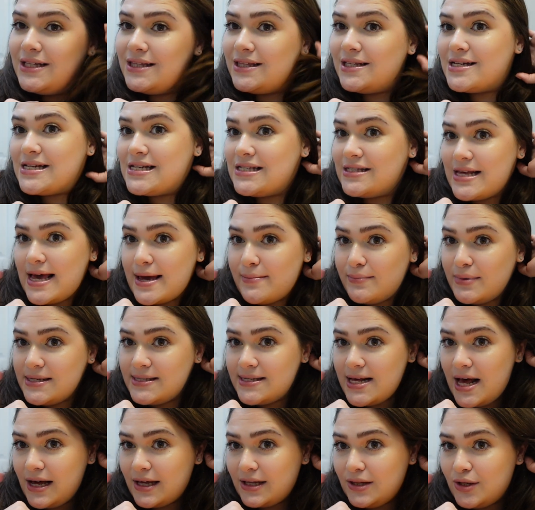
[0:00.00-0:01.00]
The same
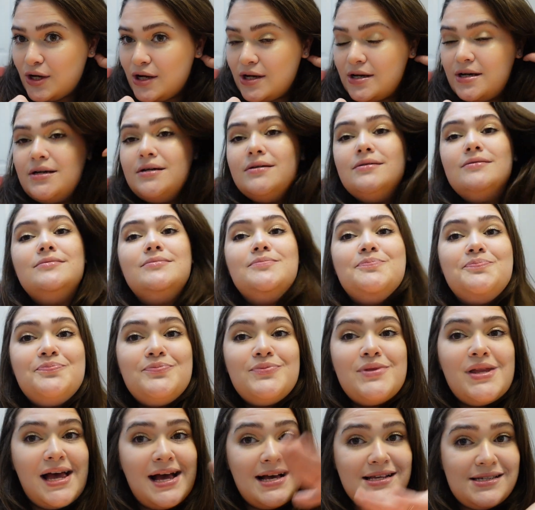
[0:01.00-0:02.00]
exact look
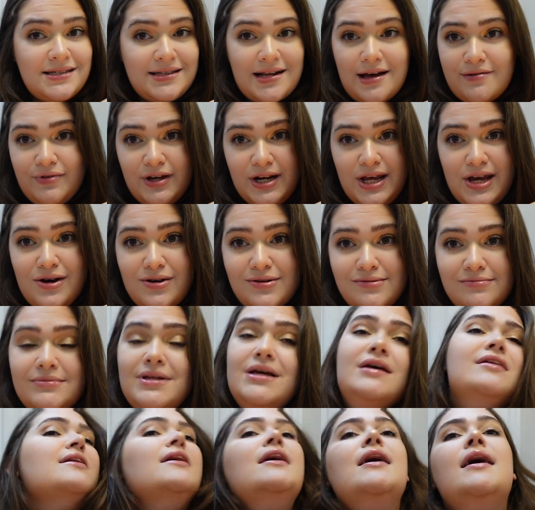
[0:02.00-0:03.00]
as in that video.
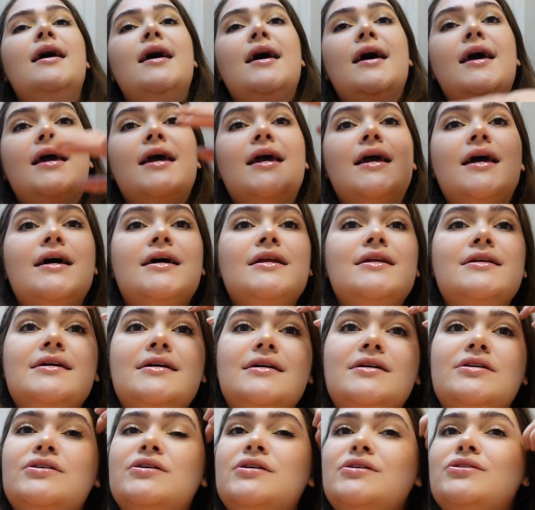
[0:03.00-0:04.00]
And
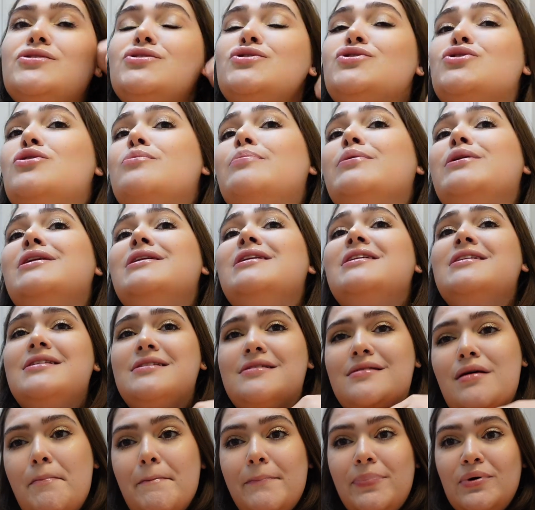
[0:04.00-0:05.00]
super
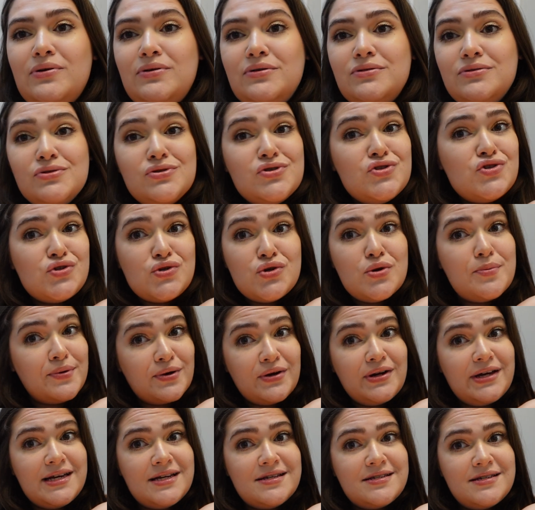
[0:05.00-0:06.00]
simple,
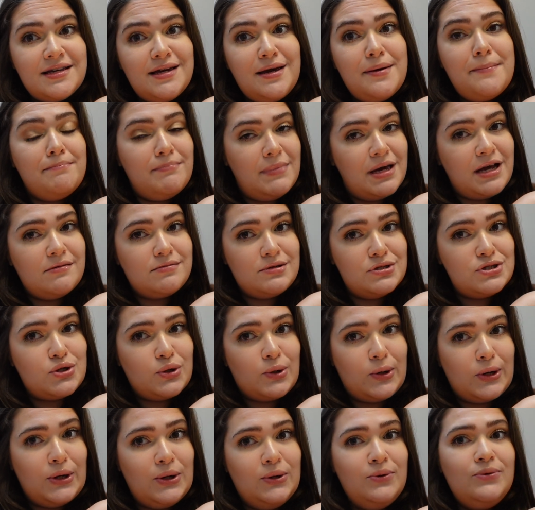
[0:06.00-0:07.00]
super easy makeup
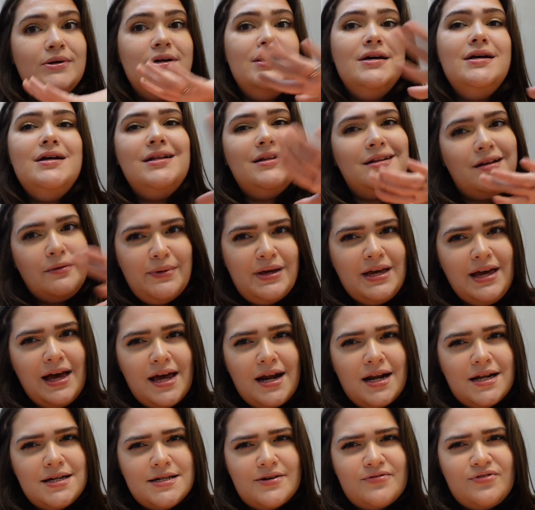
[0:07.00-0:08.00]
tutorial. Let me
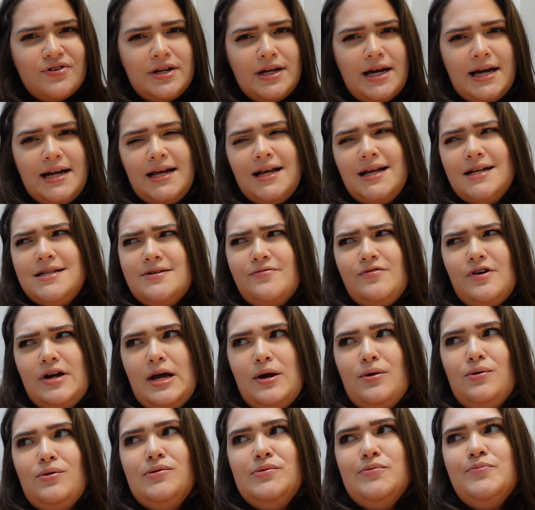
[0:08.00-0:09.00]
get a different lighting, a different
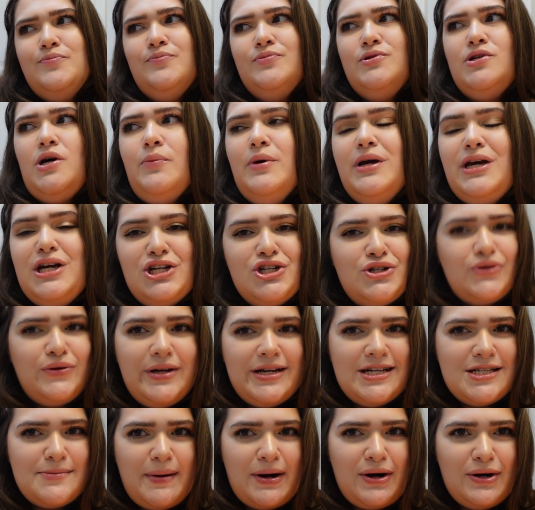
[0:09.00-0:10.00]
angle, so I can show you
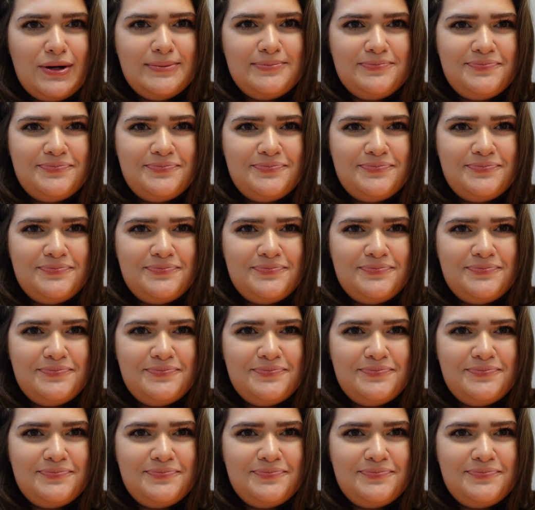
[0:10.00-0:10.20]
guys better.